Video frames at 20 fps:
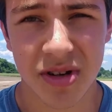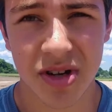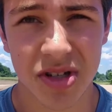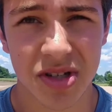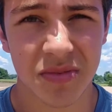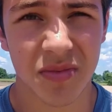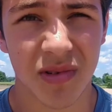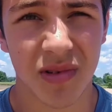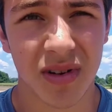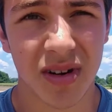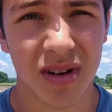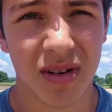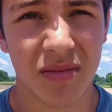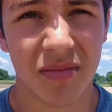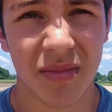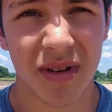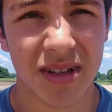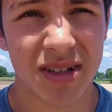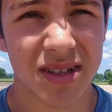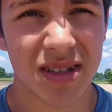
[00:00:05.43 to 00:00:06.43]
disappointed in
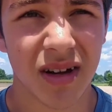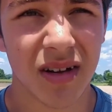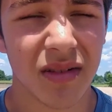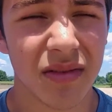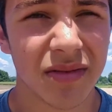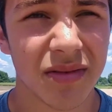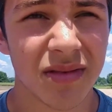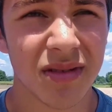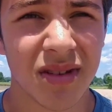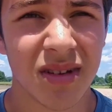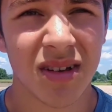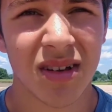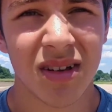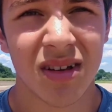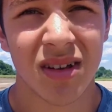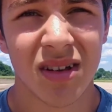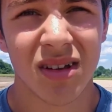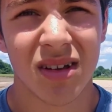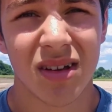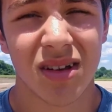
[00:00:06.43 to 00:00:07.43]
myself
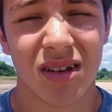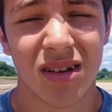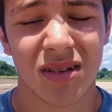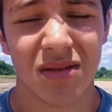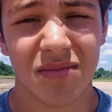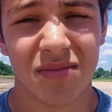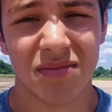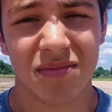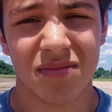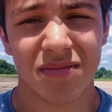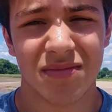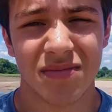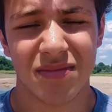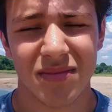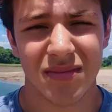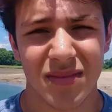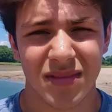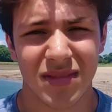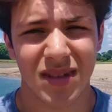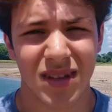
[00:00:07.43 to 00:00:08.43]
um,
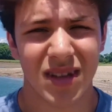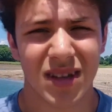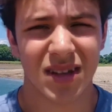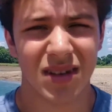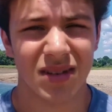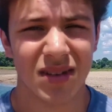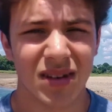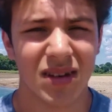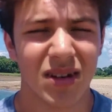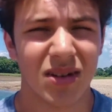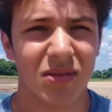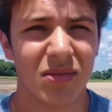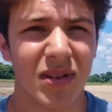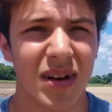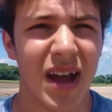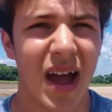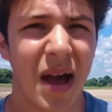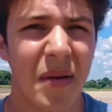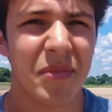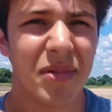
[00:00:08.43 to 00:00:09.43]
and, you know, what
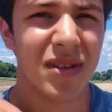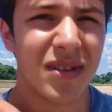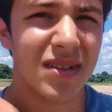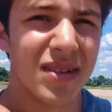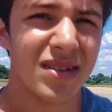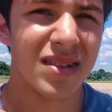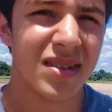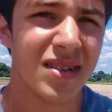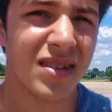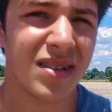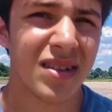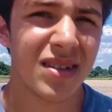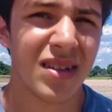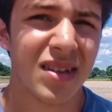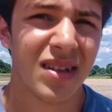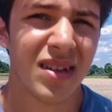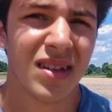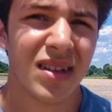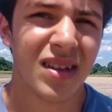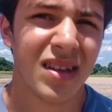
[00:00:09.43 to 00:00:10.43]
happened.
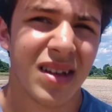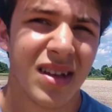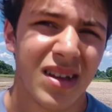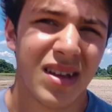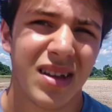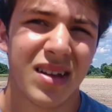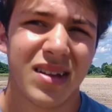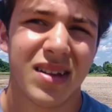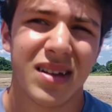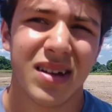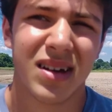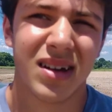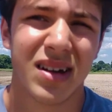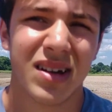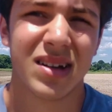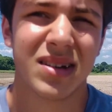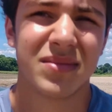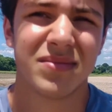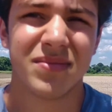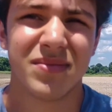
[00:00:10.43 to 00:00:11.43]
And
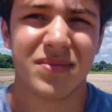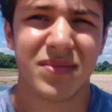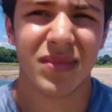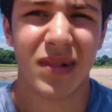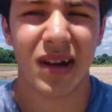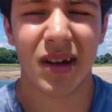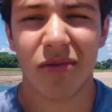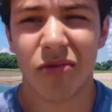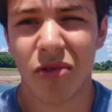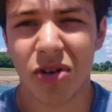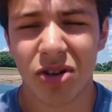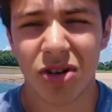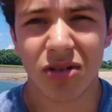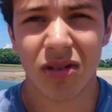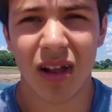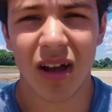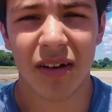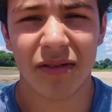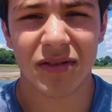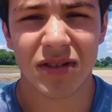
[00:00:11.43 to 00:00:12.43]
um, I have one year
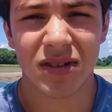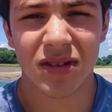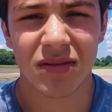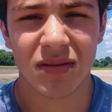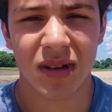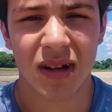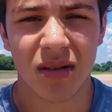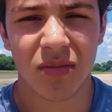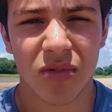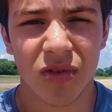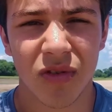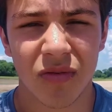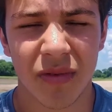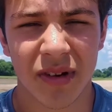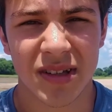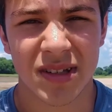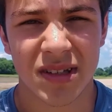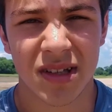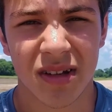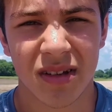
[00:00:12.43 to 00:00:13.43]
left to kind of prove
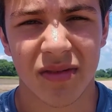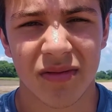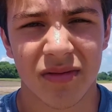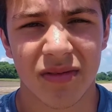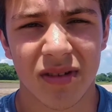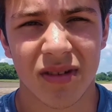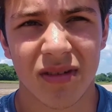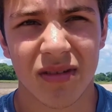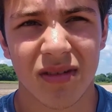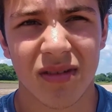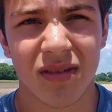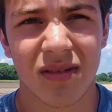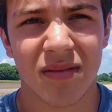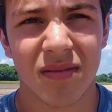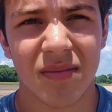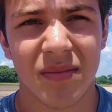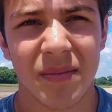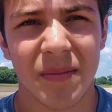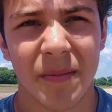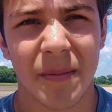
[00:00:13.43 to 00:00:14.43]
myself
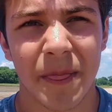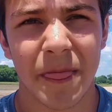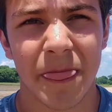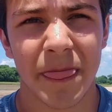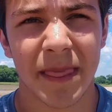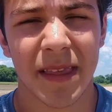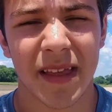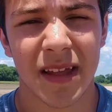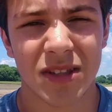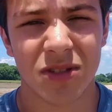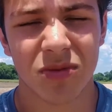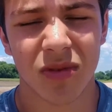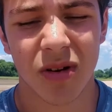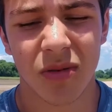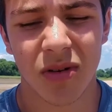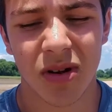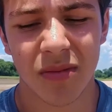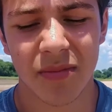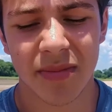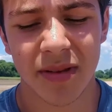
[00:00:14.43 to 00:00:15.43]
and get to where I
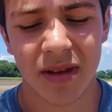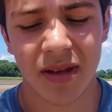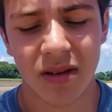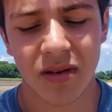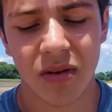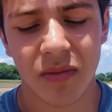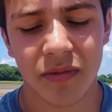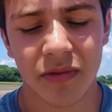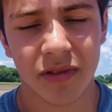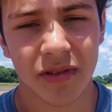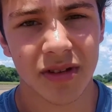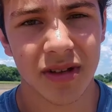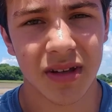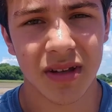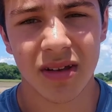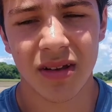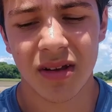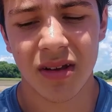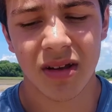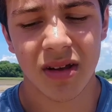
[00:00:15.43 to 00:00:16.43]
want to be. Hopefully,
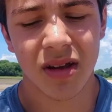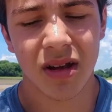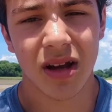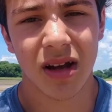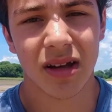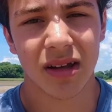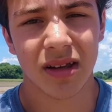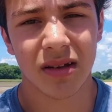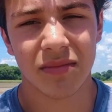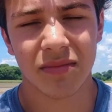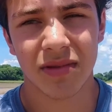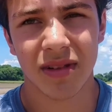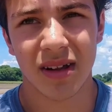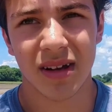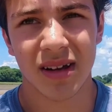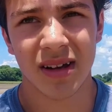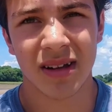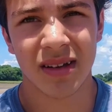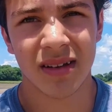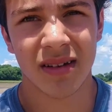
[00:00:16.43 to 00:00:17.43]
I can
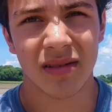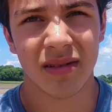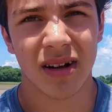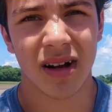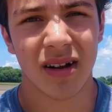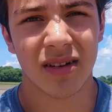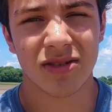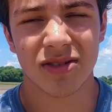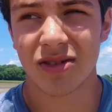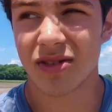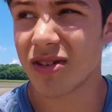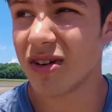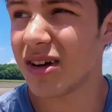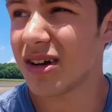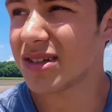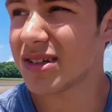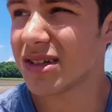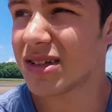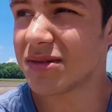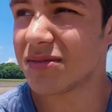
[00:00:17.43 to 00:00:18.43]
play, you know, college
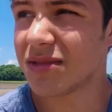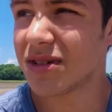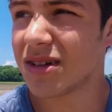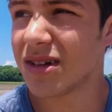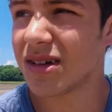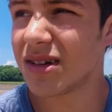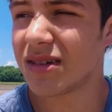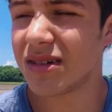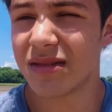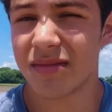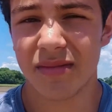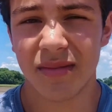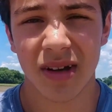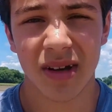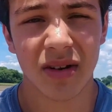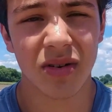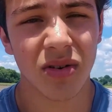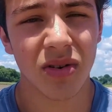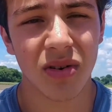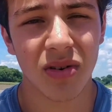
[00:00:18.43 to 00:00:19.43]
lacrosse. That's my,
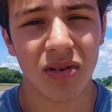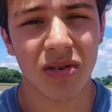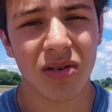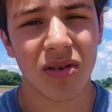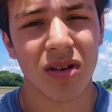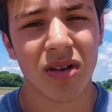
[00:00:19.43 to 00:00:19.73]
my goal.